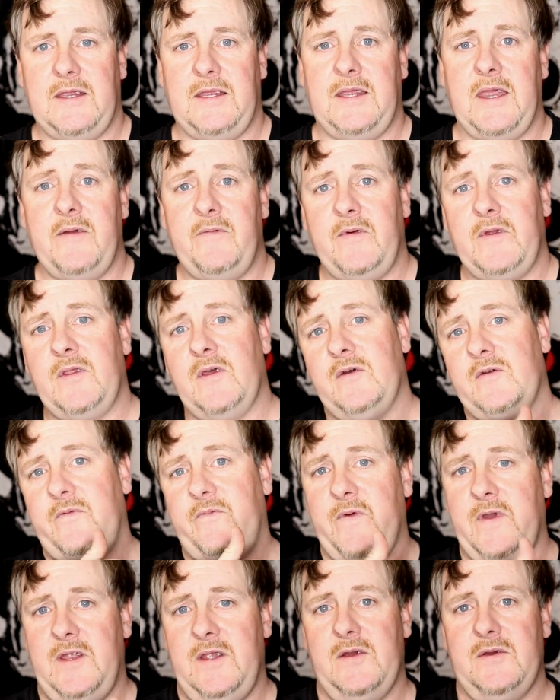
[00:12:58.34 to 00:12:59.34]
Giving
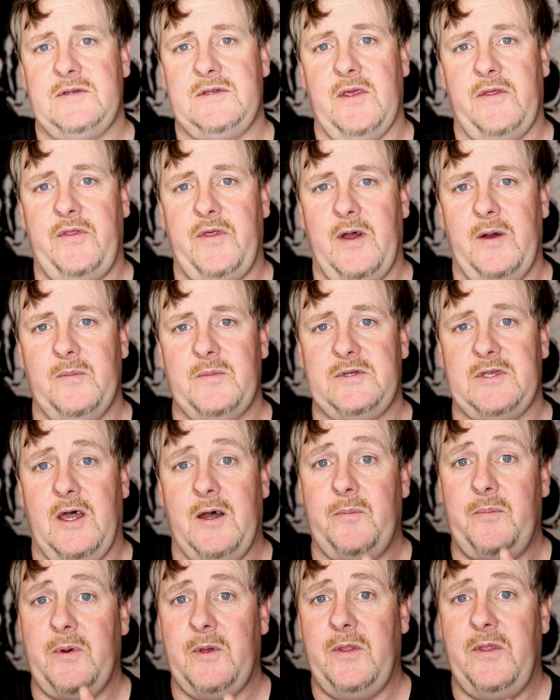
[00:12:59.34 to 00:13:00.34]
those videos a thumbs
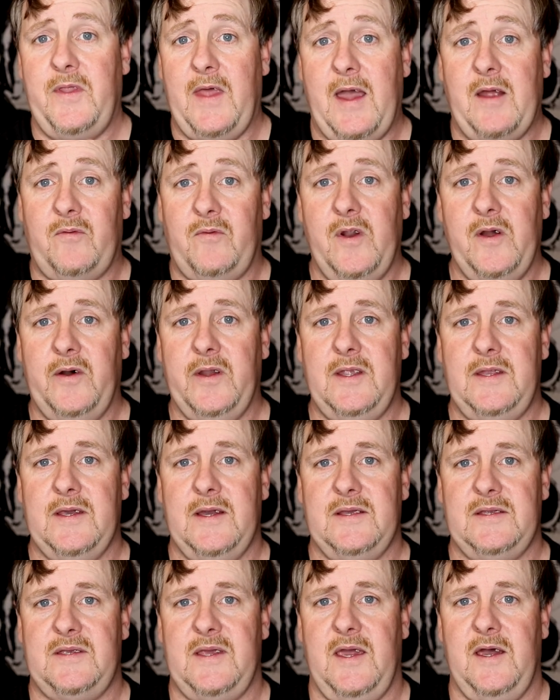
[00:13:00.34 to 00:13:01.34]
up, that really
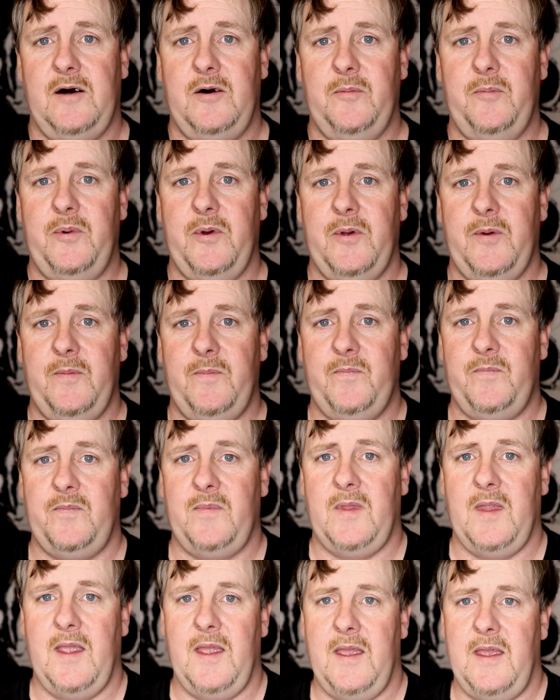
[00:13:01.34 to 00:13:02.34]
does help.
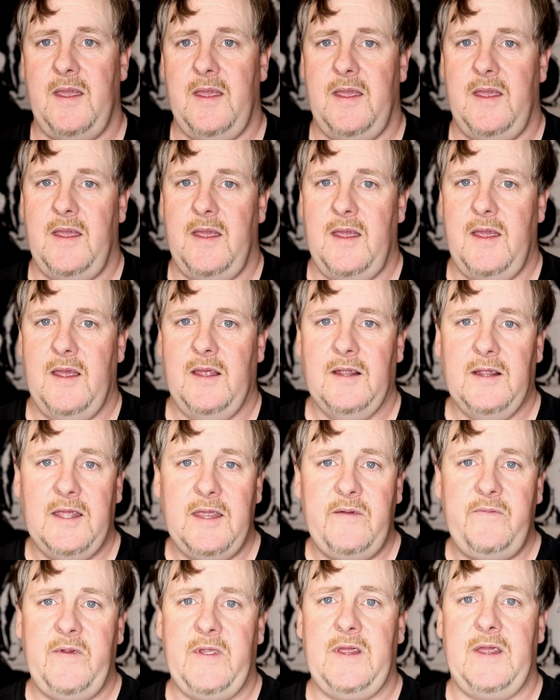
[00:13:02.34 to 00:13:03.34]

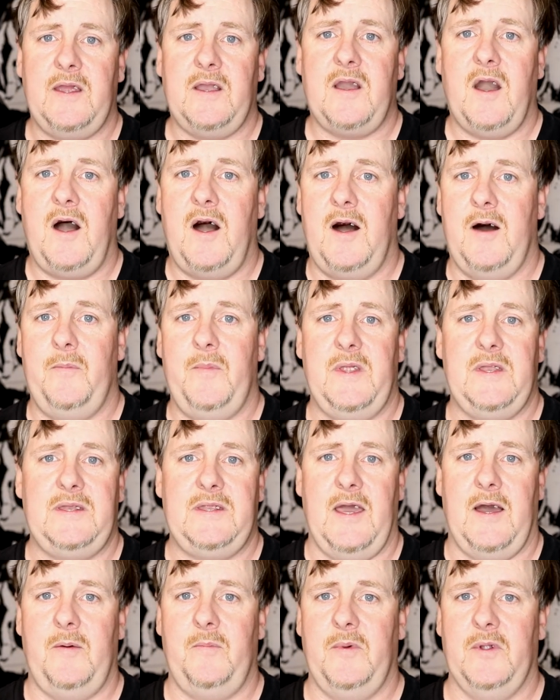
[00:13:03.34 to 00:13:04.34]
Leaving a comment down